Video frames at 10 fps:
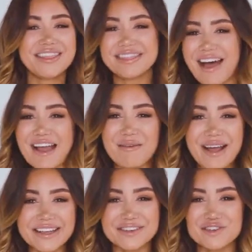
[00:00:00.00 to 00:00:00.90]

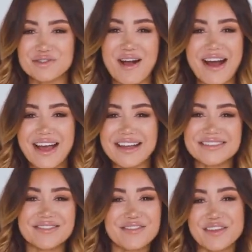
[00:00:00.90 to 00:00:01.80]
lightweight and dry, I
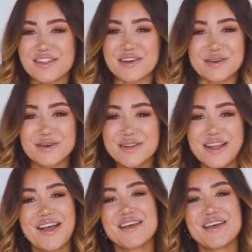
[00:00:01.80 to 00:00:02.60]
didn't feel it at all.